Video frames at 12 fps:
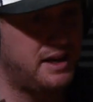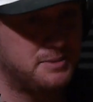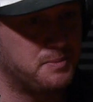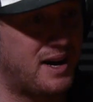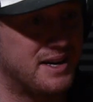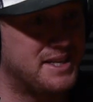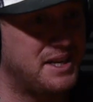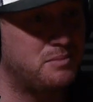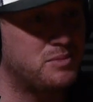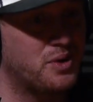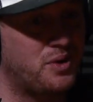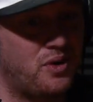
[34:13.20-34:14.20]
my team,
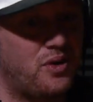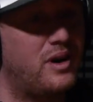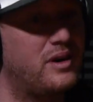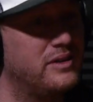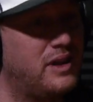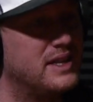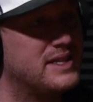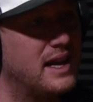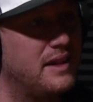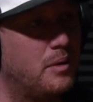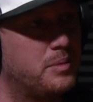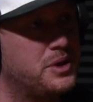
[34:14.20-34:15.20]
so I like to get
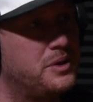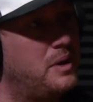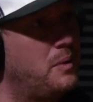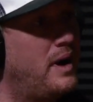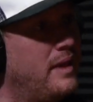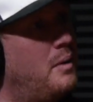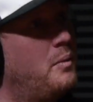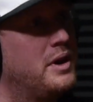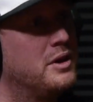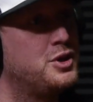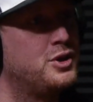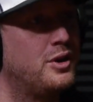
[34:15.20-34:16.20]
the opportunity to wear that
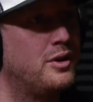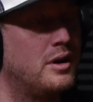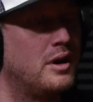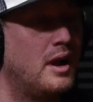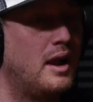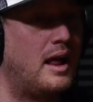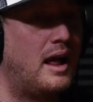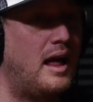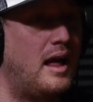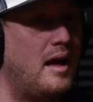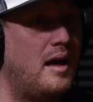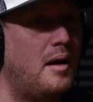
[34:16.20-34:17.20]
Wigan shirt.
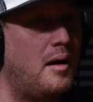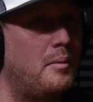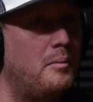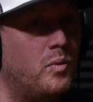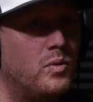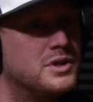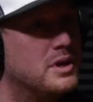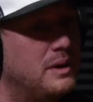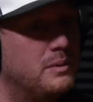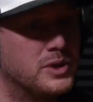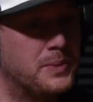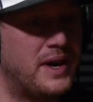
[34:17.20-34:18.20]
It
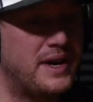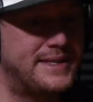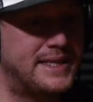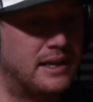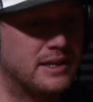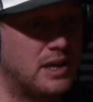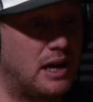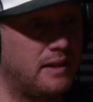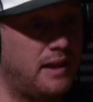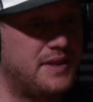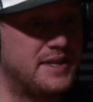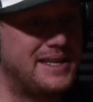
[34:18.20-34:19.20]
was amazing. I
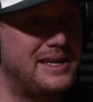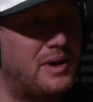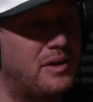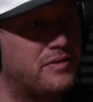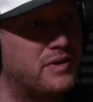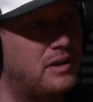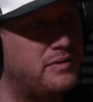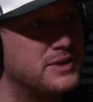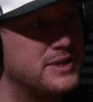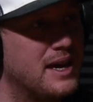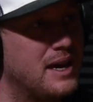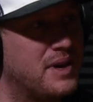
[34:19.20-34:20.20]
led the team out for our
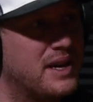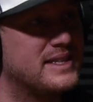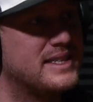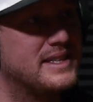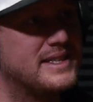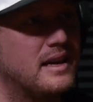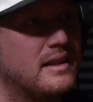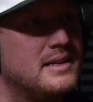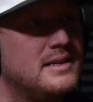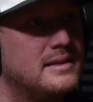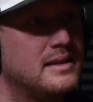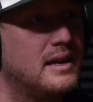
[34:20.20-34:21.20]
first game against St
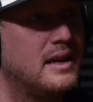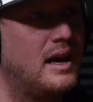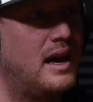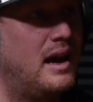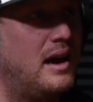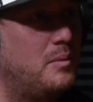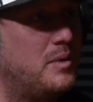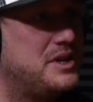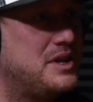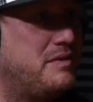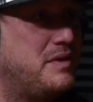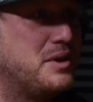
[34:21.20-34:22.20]
Helens, which
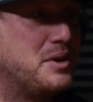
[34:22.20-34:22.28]
if you're going to